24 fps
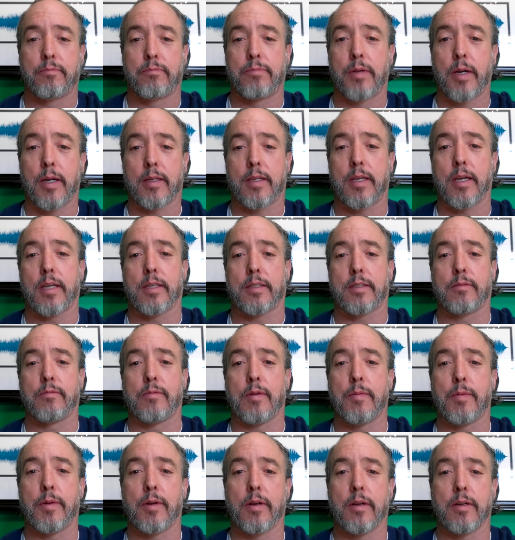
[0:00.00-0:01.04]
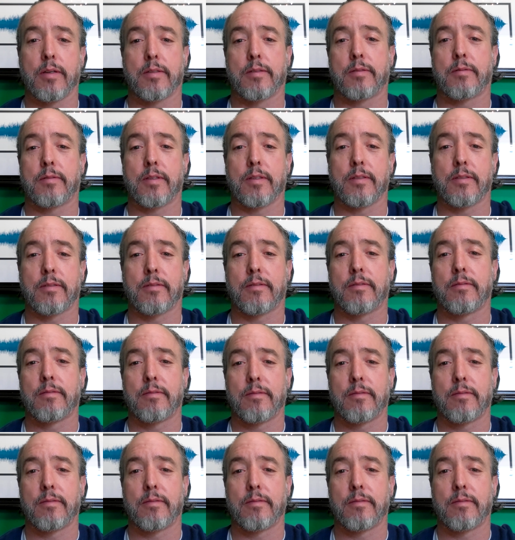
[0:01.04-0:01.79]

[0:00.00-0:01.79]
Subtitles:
podcasts and webinars because,